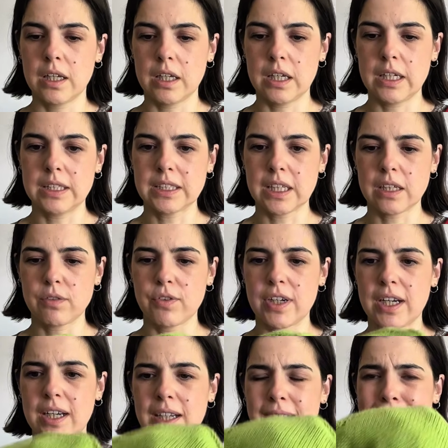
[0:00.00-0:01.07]
it's kind of
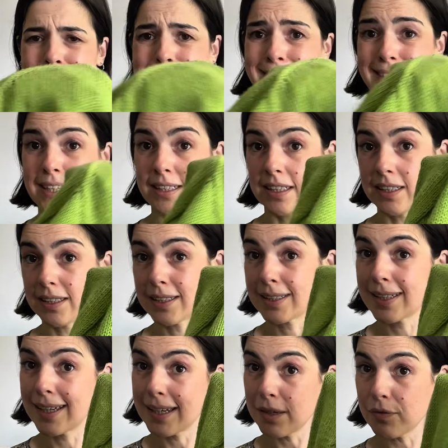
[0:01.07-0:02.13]
a satin
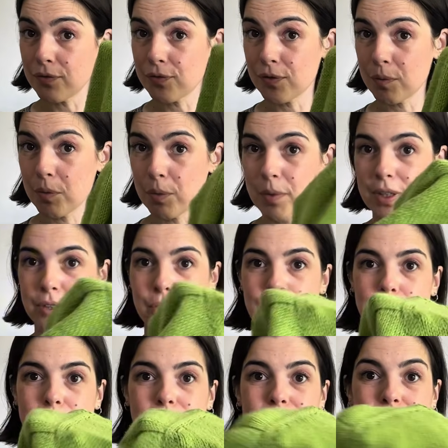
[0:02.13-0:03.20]
sleeve
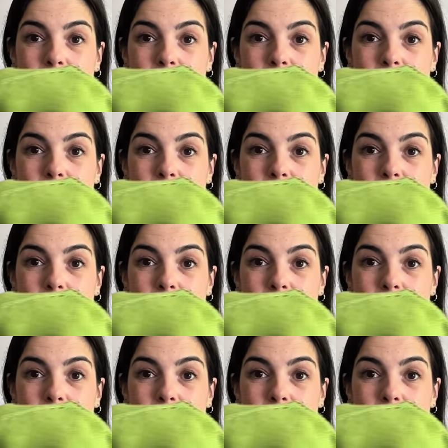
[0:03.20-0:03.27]
momentum,